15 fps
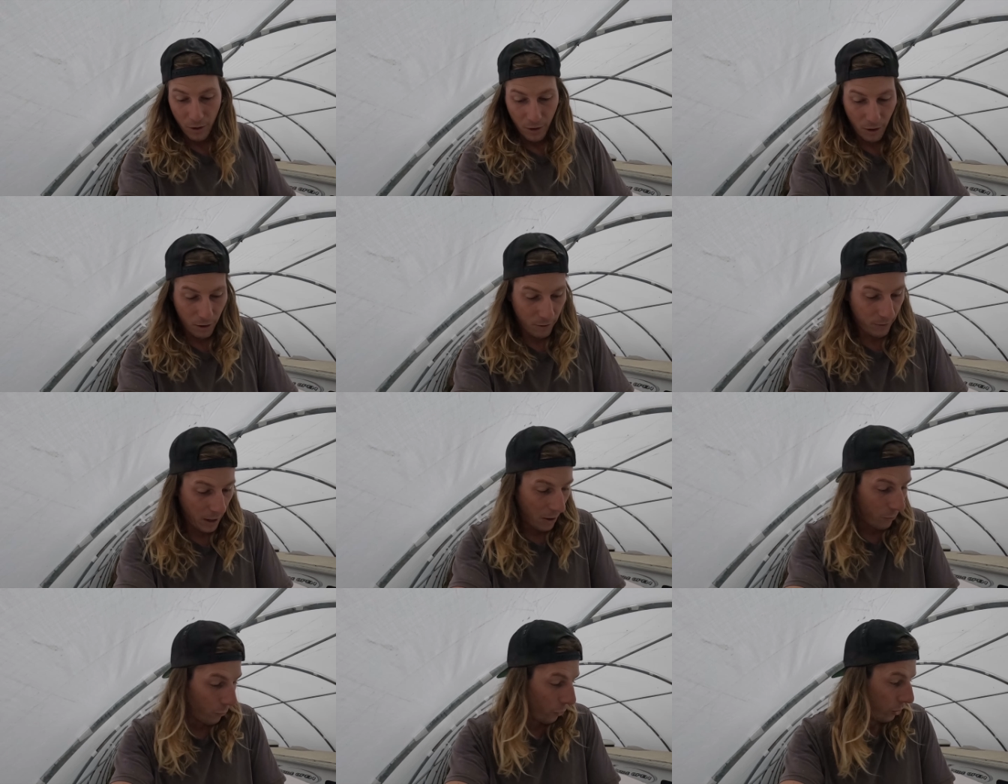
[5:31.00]
of
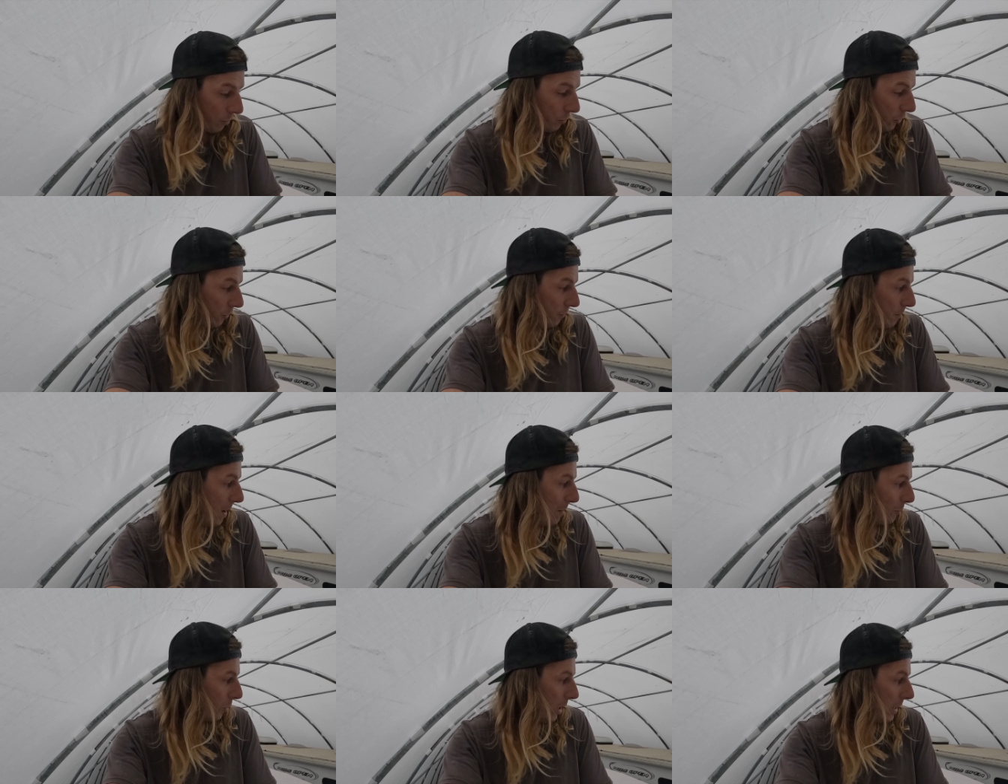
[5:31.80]
waterproof
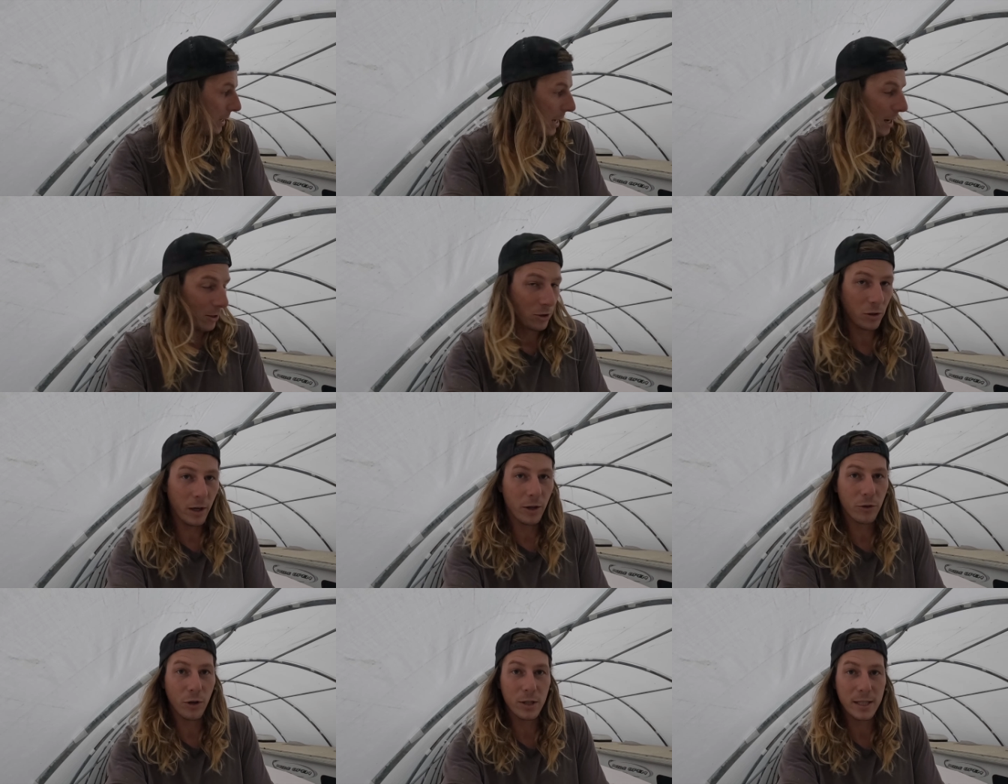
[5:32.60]
membrane now straight
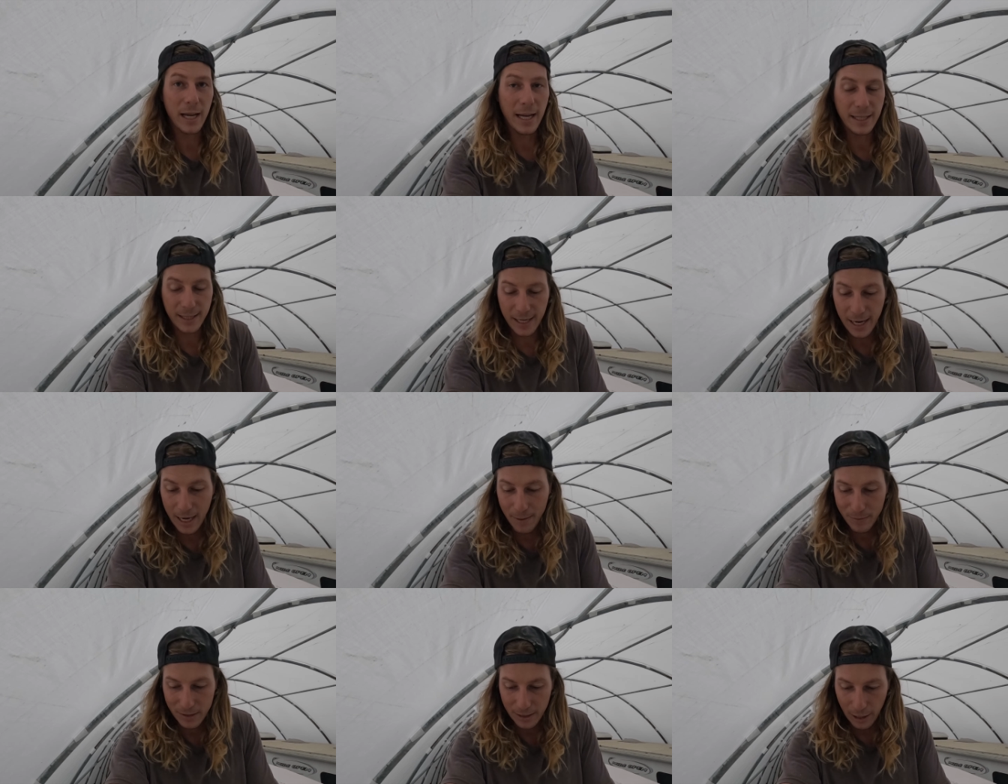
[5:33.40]
across that
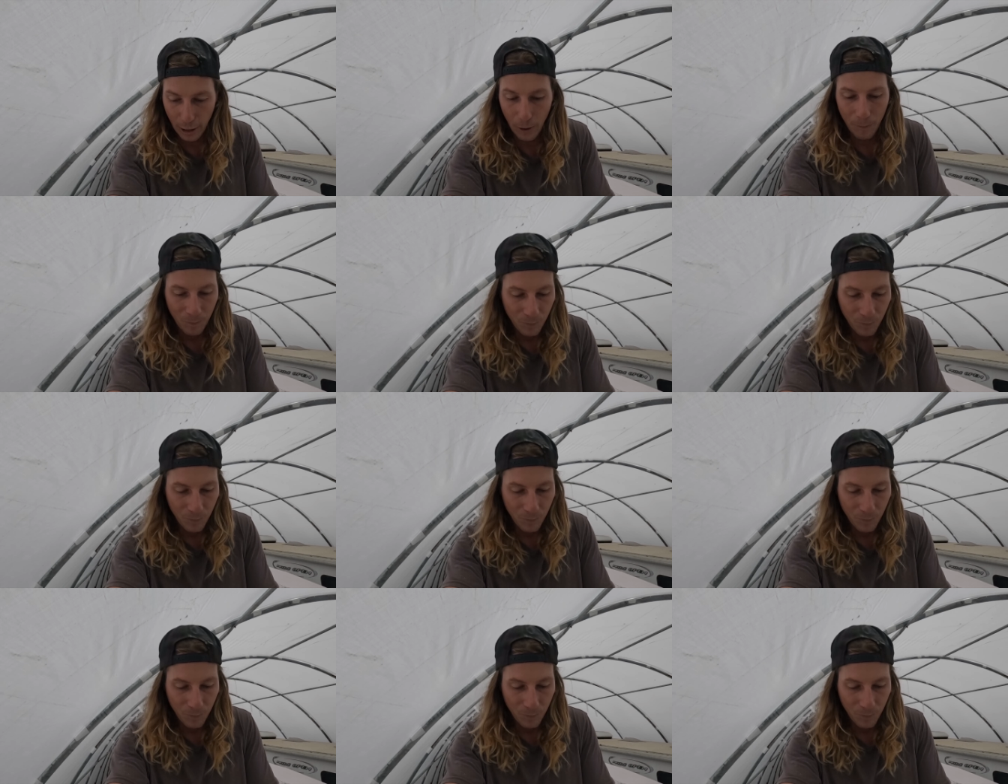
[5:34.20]
seam. So